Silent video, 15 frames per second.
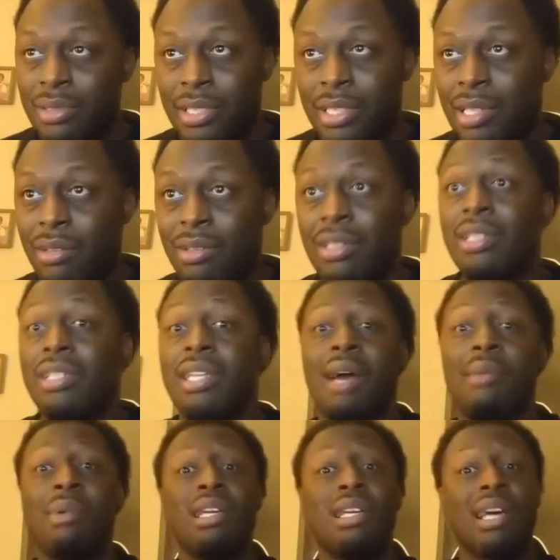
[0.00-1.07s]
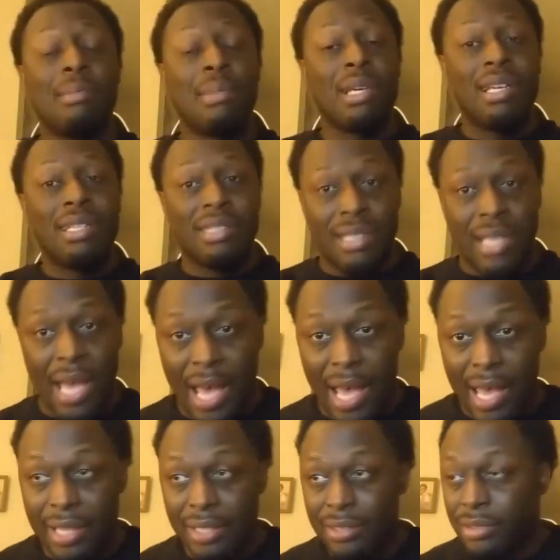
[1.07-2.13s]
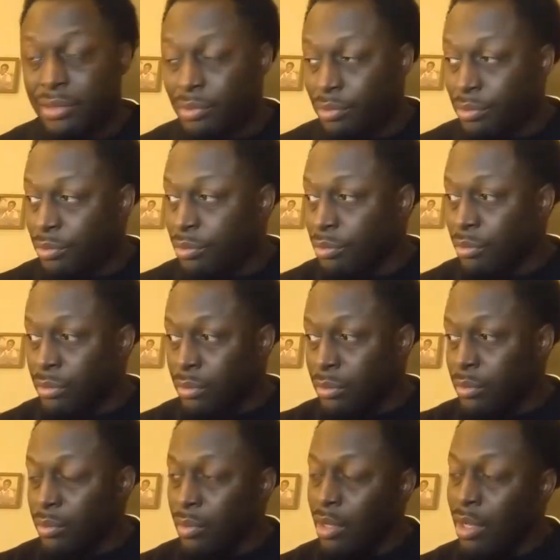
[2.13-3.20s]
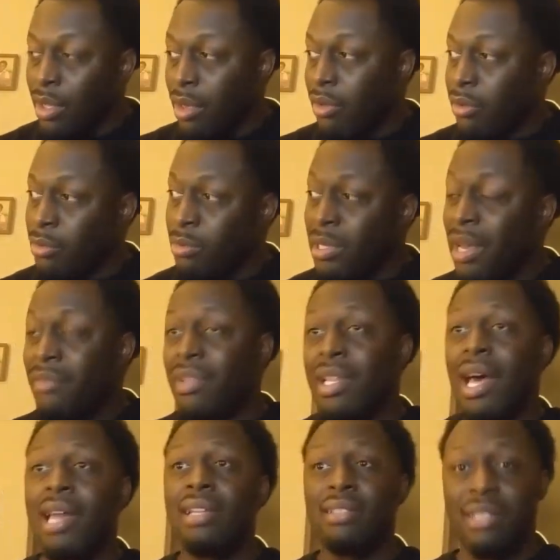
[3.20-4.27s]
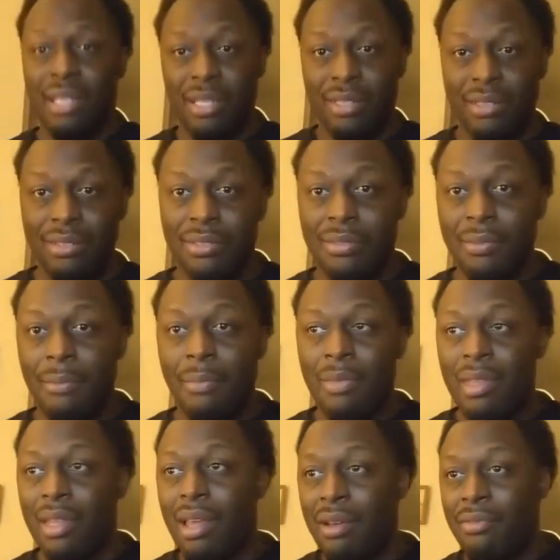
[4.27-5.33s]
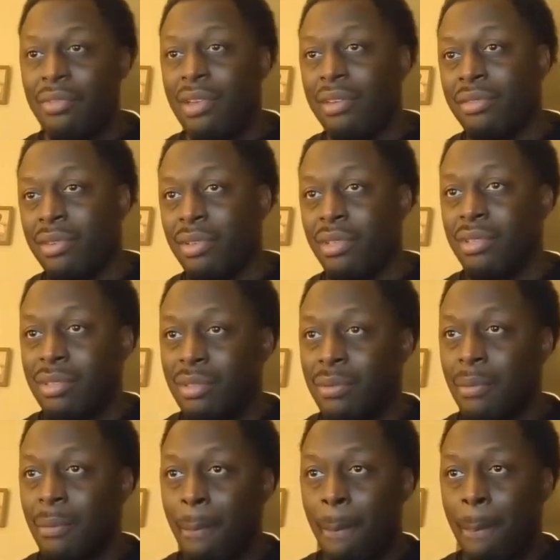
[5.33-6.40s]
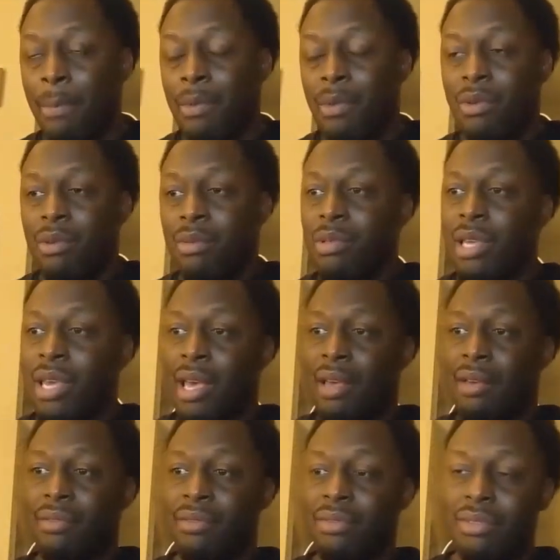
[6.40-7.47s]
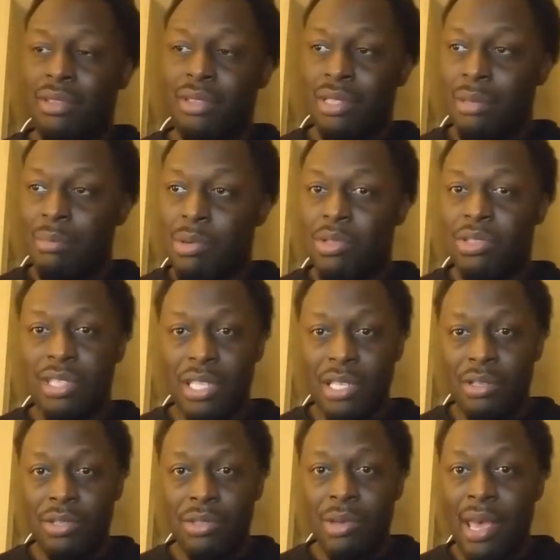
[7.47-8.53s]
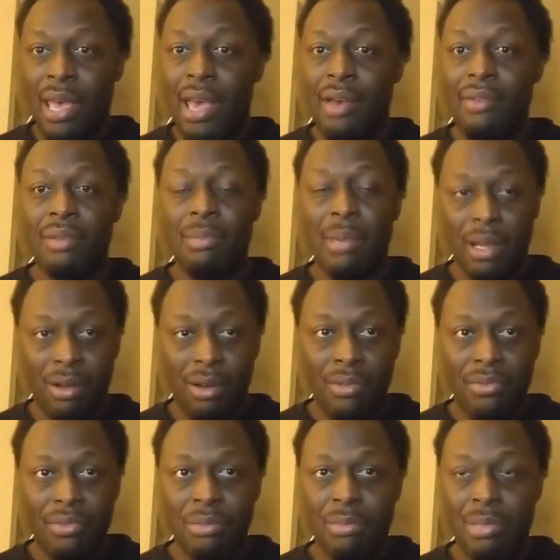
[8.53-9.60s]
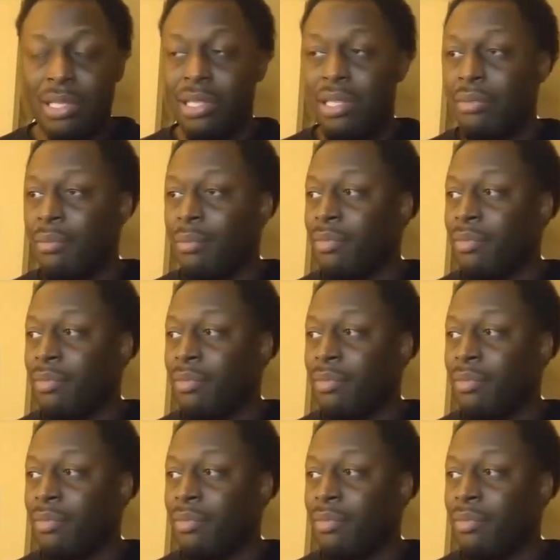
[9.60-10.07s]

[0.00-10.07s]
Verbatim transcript: You know, now when it comes to us guys, we have a lot of things in our favor. We have, the more skills you have, the better off you be.